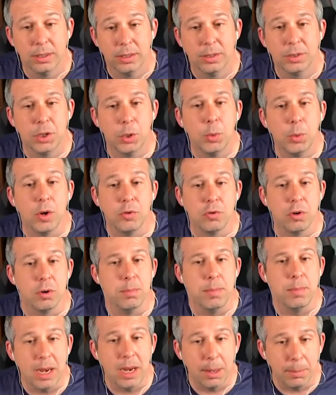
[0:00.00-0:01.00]
200
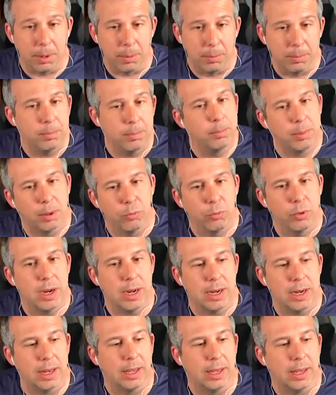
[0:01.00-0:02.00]
minimum, but
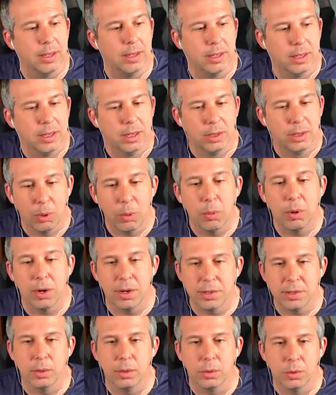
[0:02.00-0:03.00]
really we wanted
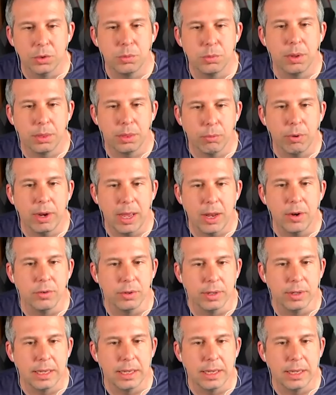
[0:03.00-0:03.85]
to launch with 300.